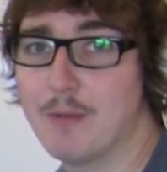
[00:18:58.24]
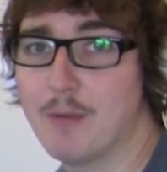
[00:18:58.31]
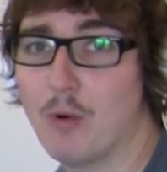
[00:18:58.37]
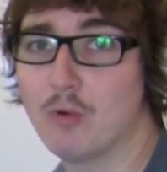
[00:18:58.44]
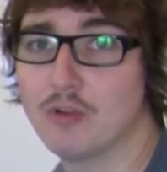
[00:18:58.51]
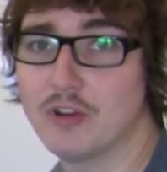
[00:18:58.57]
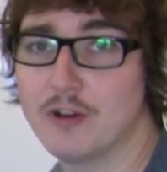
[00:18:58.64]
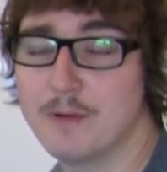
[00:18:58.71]

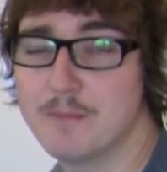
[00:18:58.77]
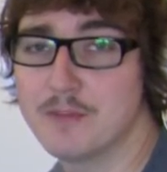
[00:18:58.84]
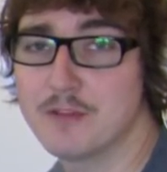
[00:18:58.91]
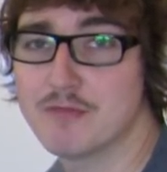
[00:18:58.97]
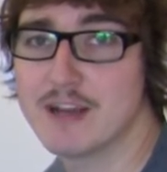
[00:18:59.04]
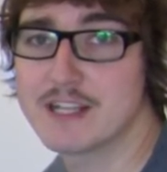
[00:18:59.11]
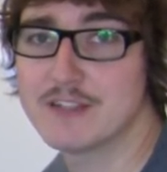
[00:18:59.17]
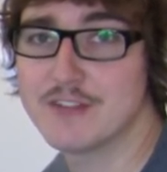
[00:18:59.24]
order
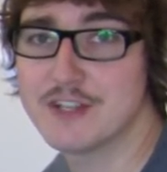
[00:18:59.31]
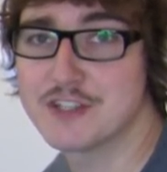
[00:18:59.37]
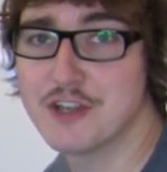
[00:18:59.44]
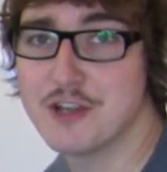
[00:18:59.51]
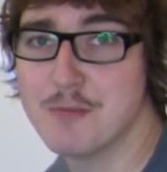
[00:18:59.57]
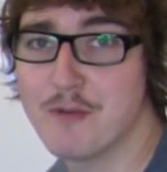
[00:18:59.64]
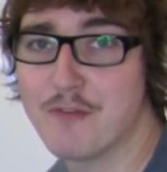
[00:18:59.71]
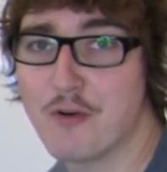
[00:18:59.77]
relatively
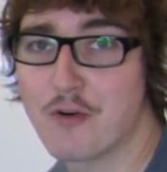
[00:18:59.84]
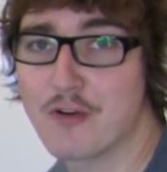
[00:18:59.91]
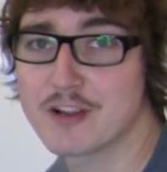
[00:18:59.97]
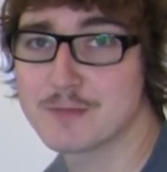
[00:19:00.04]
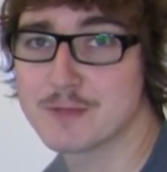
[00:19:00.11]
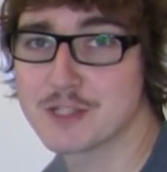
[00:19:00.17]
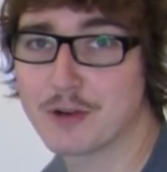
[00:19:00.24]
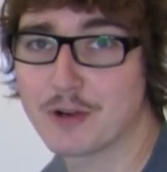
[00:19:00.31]
soon before
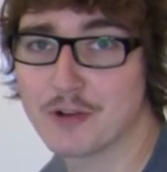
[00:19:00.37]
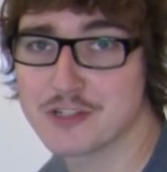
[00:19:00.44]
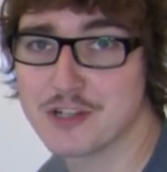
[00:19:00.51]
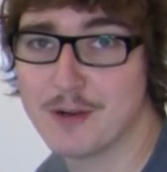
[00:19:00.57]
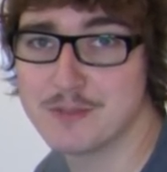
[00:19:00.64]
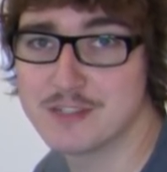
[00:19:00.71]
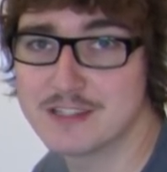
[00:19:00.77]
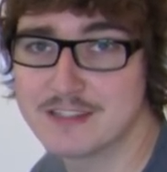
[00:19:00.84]
Christmas so I've got
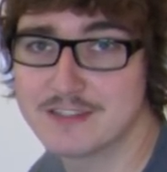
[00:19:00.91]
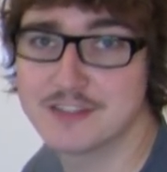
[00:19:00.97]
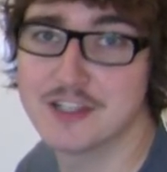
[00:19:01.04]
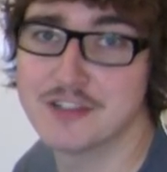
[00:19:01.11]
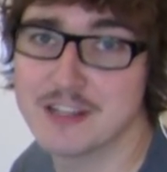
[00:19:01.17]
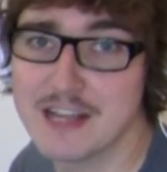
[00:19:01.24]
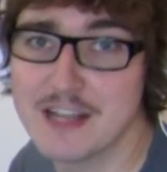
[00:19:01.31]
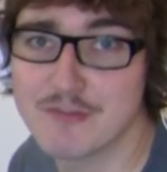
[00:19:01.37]
time to
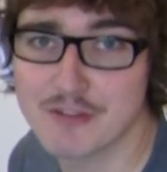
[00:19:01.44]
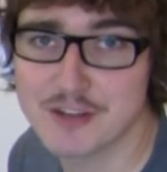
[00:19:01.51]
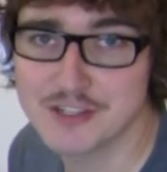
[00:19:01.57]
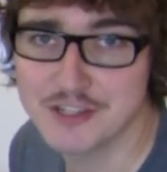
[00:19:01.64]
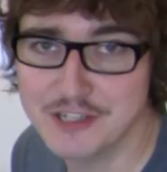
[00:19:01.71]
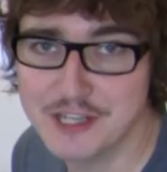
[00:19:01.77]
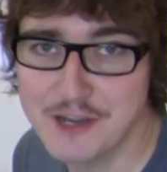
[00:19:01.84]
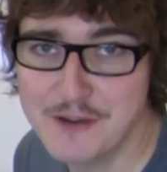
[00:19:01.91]
deliver it
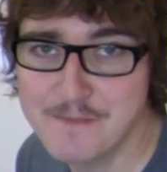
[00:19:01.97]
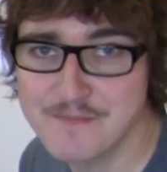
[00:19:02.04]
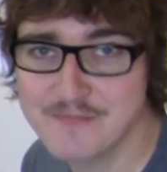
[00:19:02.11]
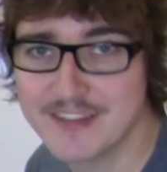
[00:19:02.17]
you.